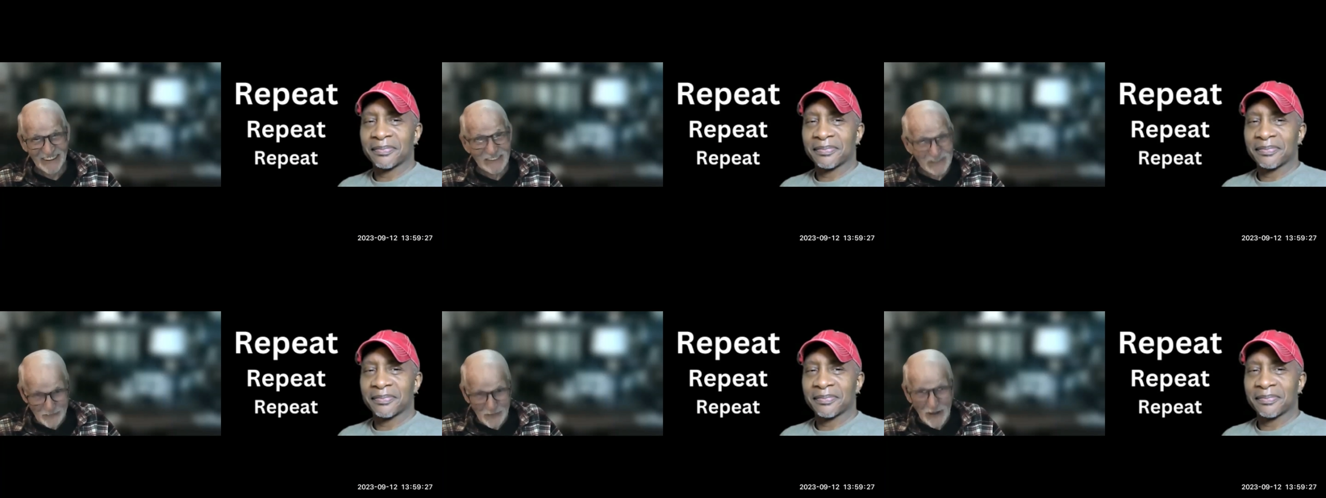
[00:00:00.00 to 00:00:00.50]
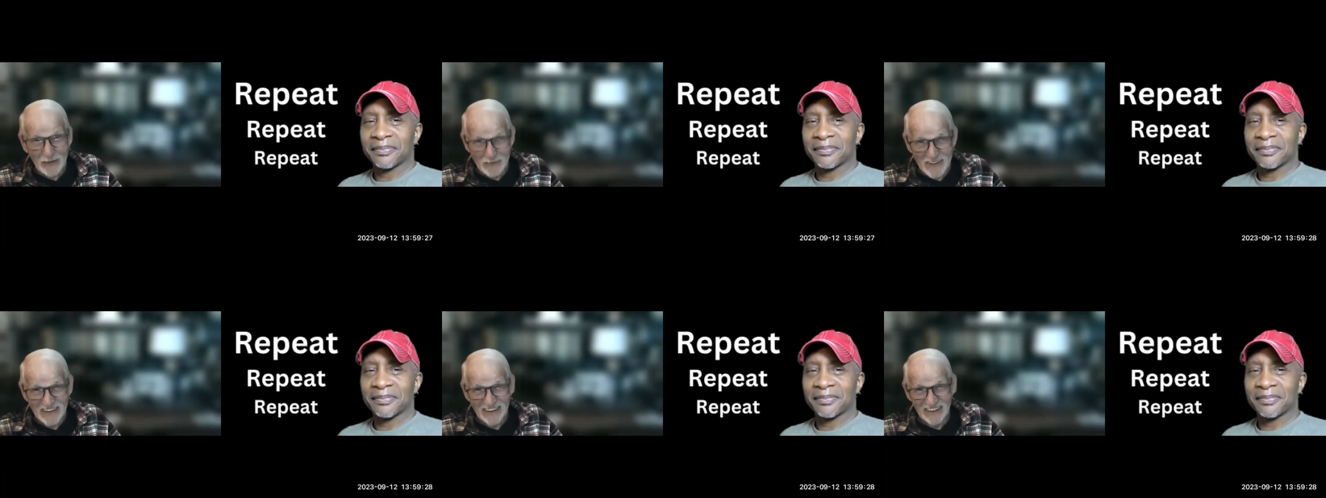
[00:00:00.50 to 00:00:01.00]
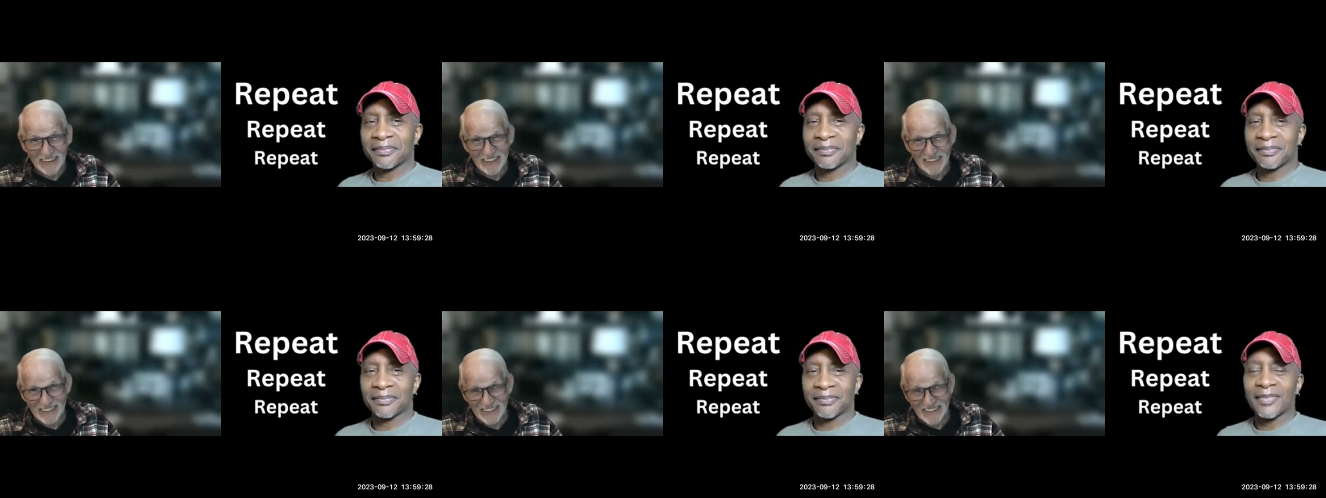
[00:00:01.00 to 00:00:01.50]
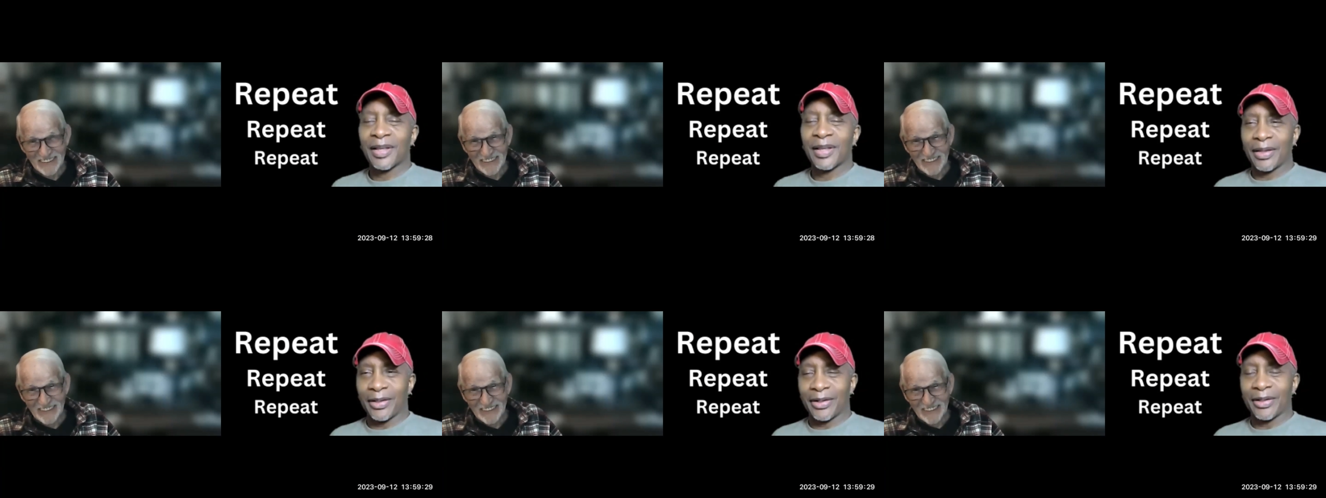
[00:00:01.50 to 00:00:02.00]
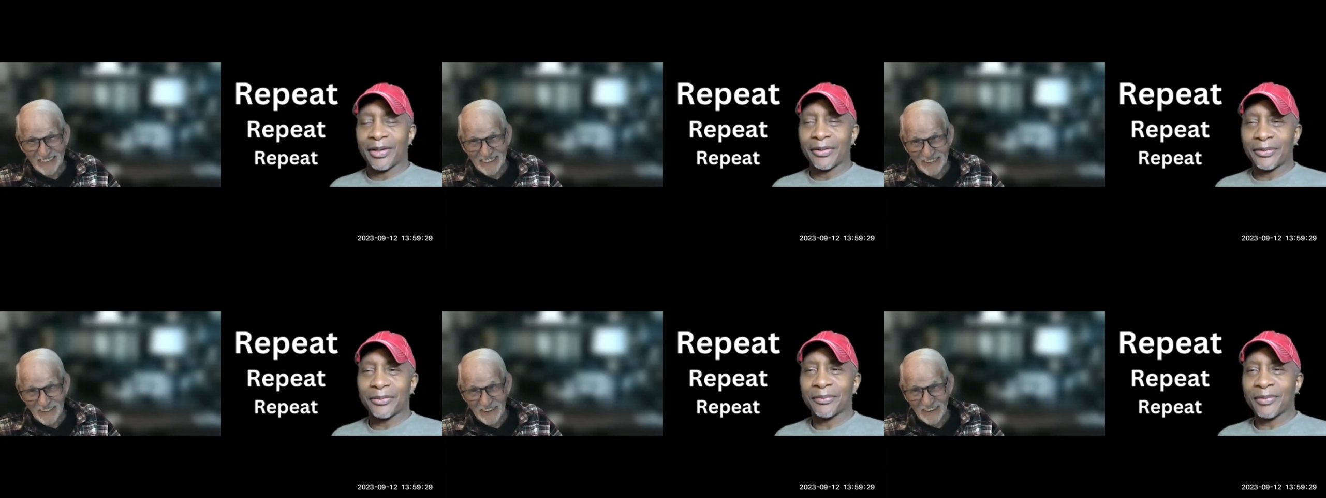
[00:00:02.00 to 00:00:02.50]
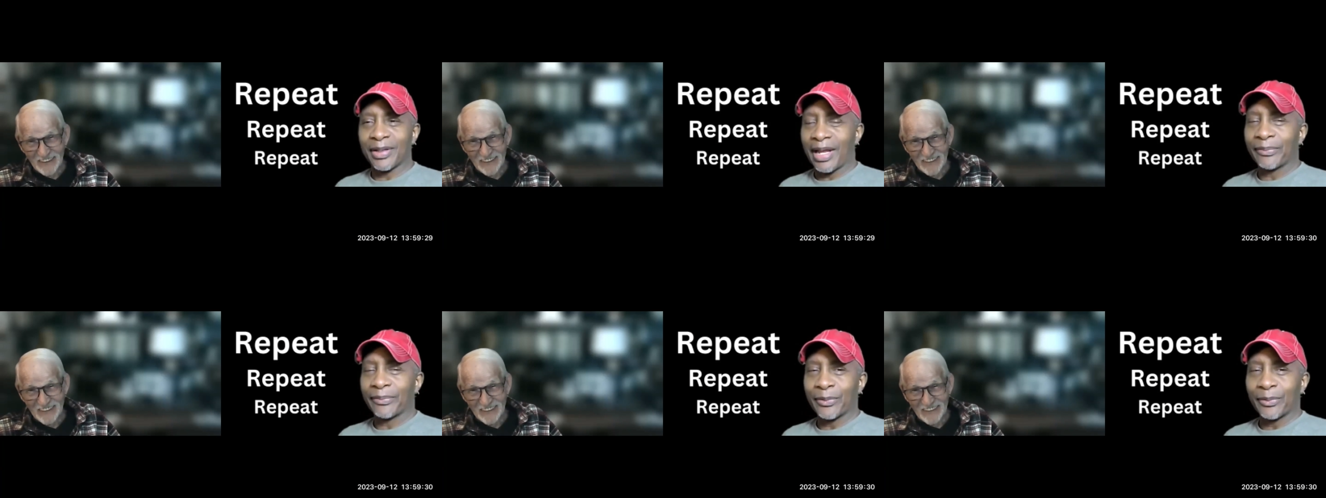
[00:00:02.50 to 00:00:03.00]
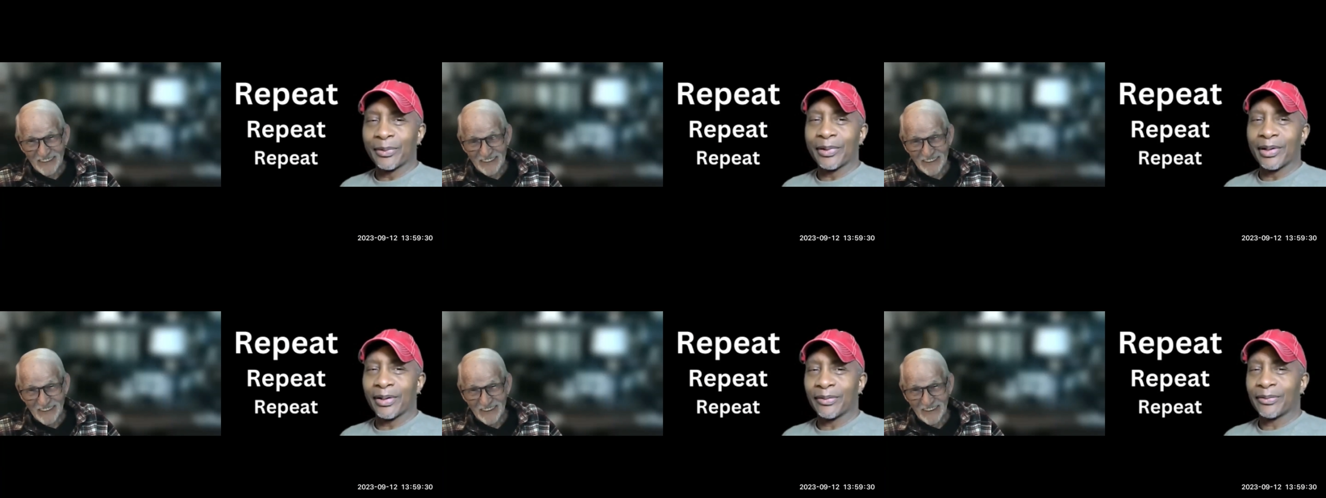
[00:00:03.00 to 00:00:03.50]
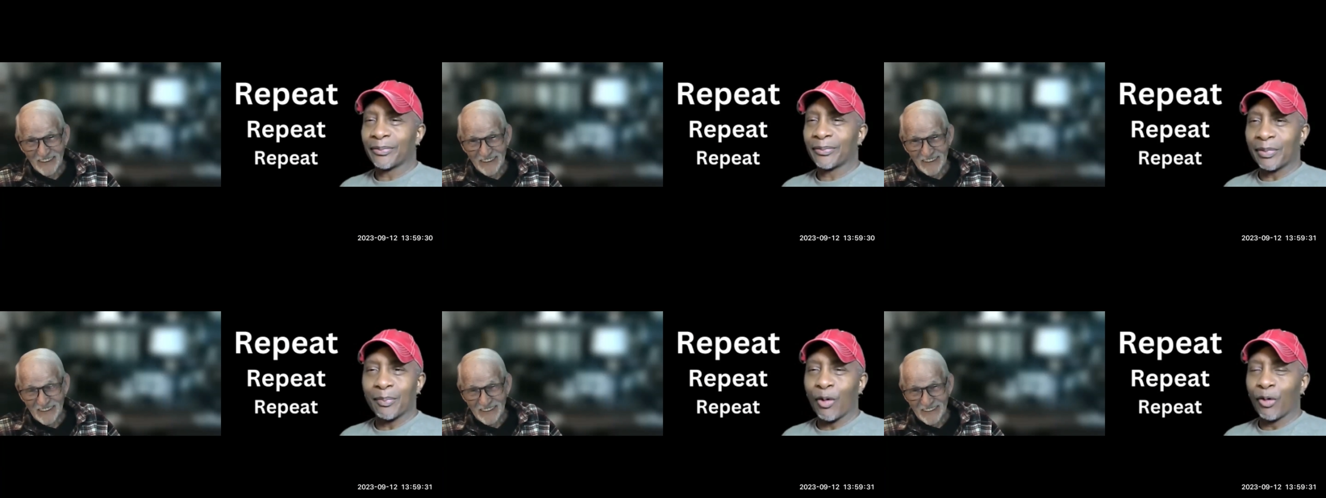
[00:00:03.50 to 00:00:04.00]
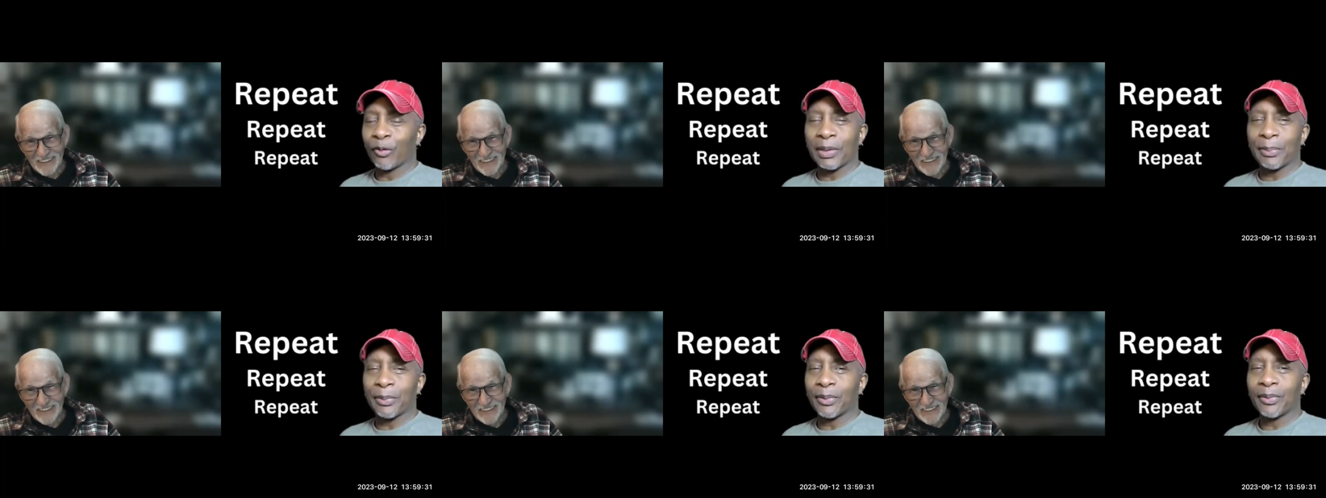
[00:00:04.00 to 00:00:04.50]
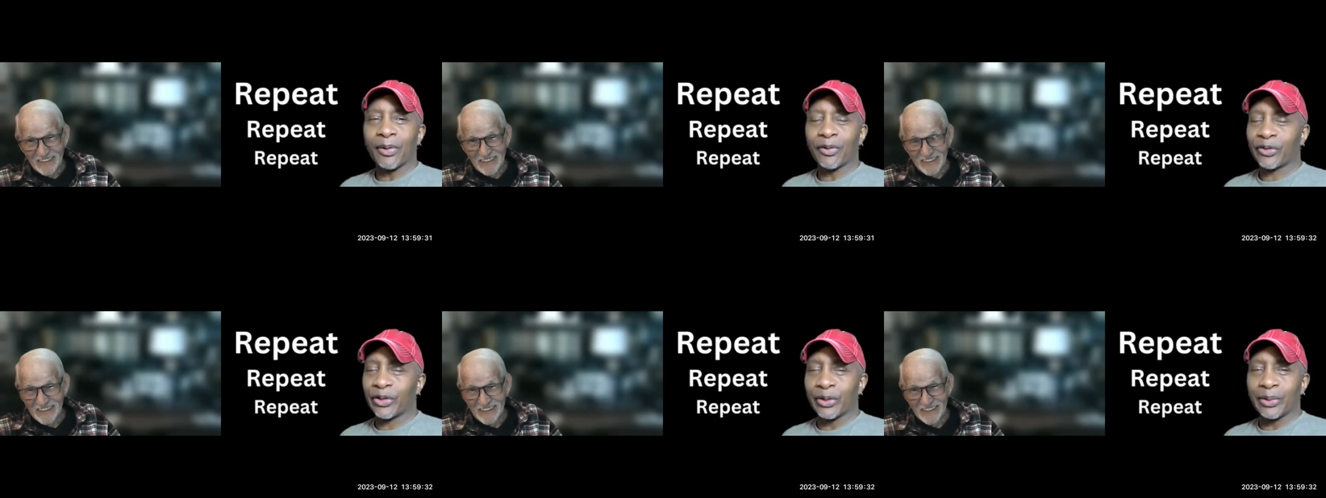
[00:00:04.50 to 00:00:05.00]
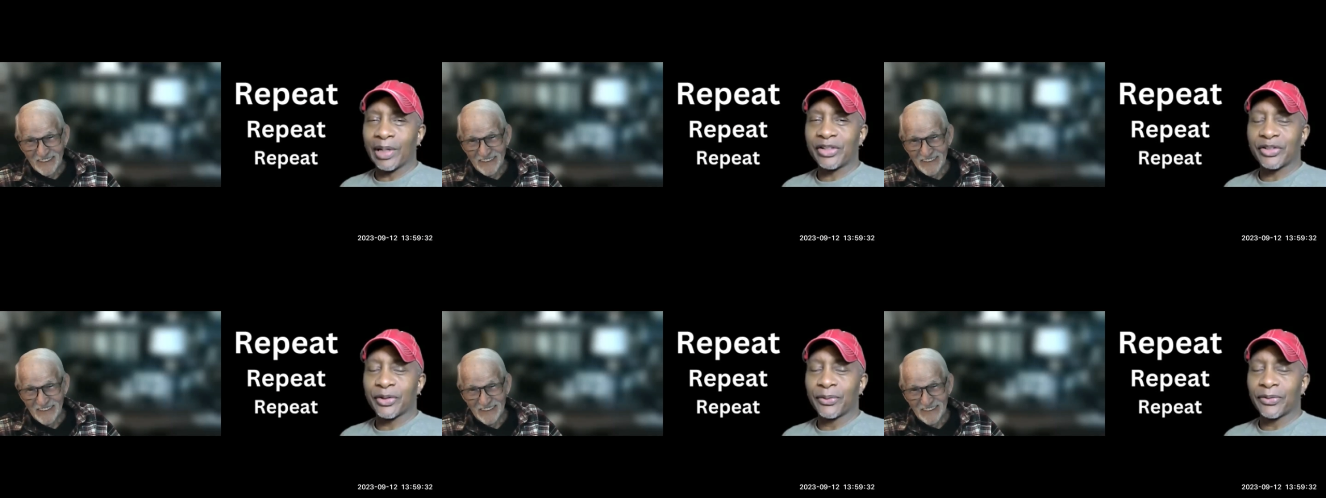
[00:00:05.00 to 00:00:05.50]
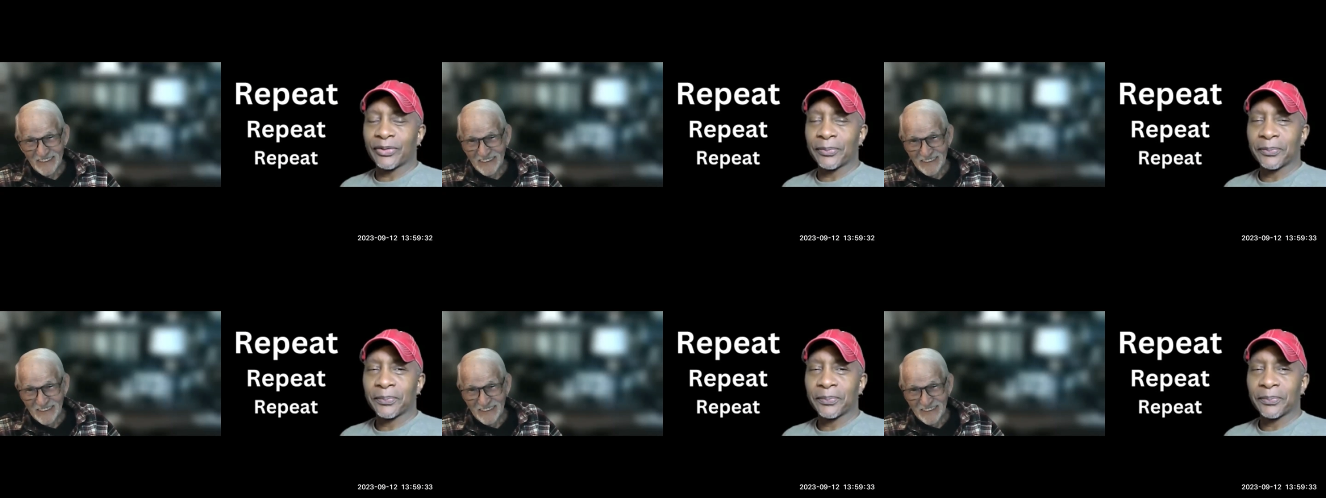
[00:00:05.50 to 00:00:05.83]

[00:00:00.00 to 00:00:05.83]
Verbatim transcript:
Speaker 1: That's a problem, isn't it?
Speaker 2: It is. It absolutely is. But most people are still not choosing